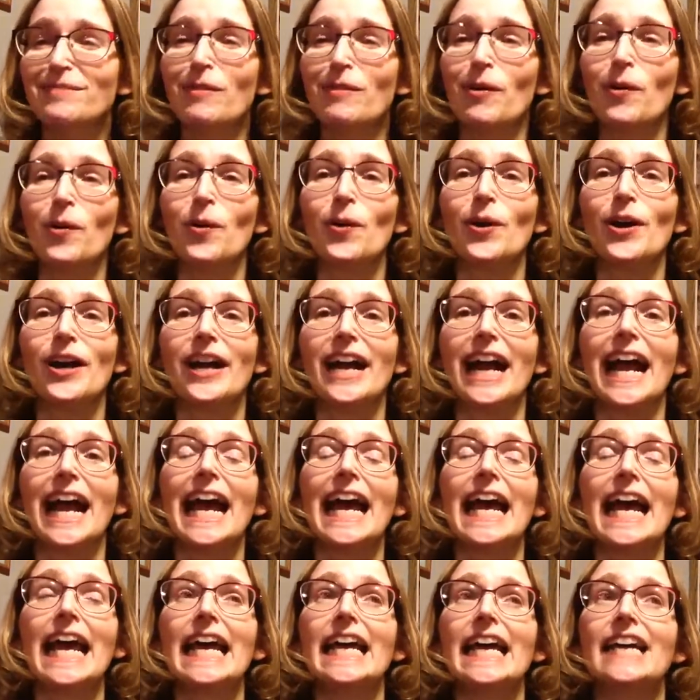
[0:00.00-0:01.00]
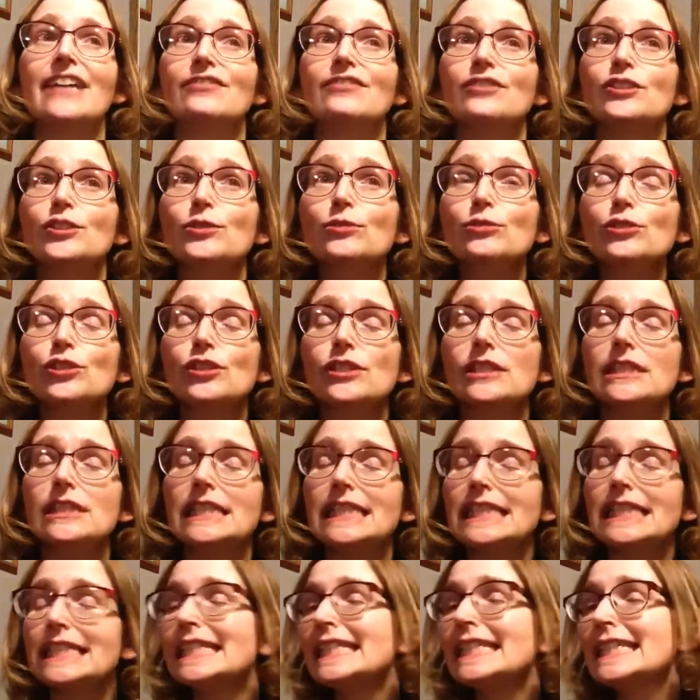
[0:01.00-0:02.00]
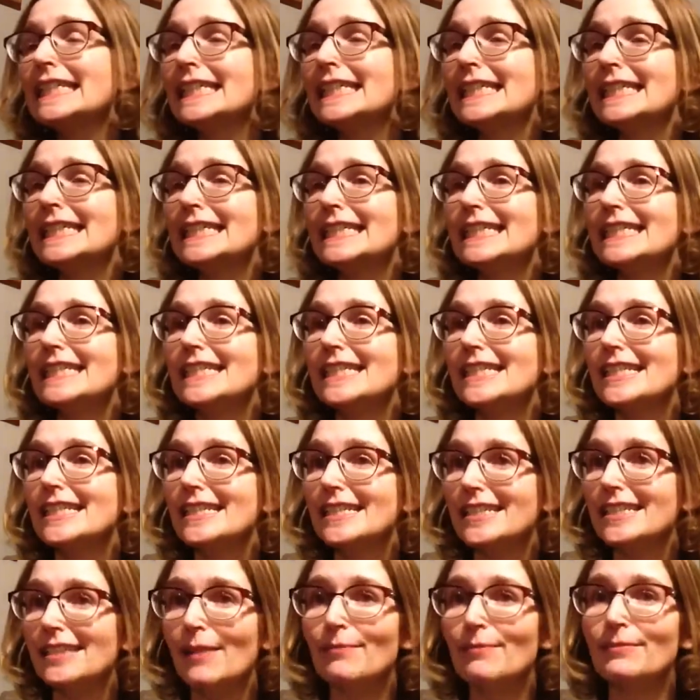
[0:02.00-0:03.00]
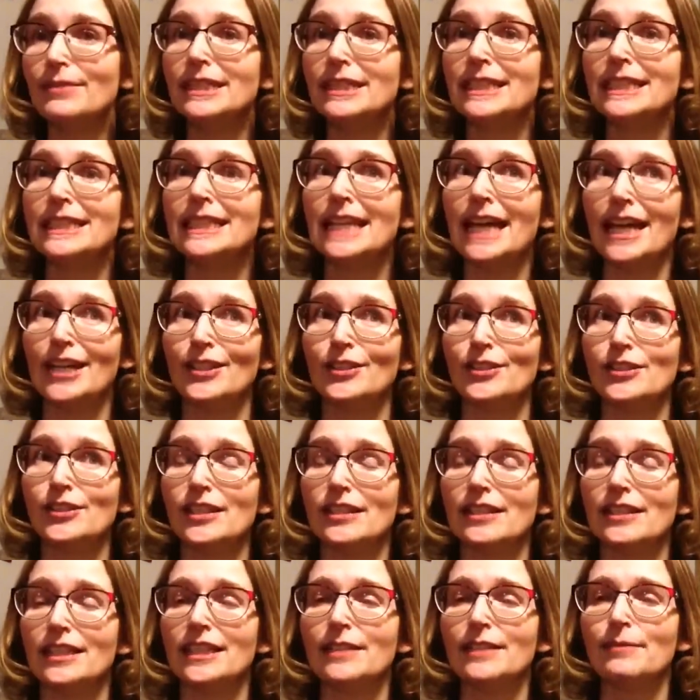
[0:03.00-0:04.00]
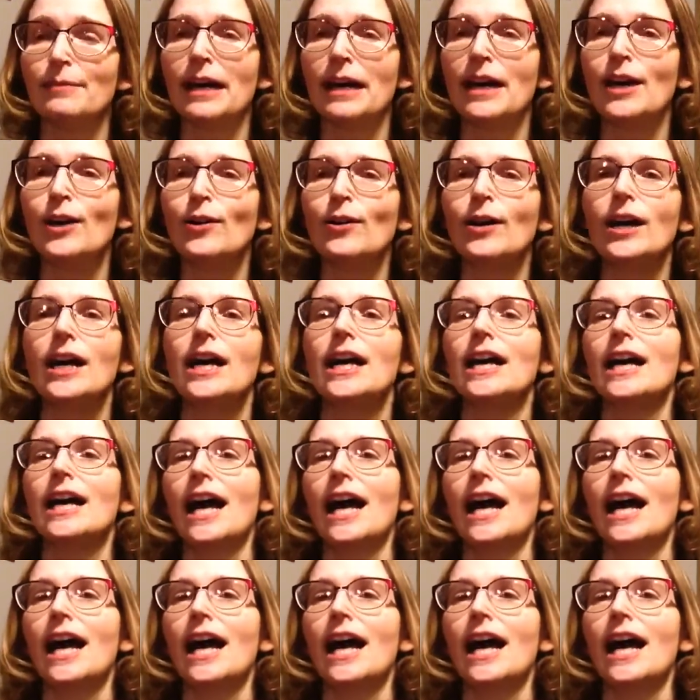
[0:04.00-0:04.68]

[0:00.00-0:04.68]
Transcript: or if you just need something else to think about,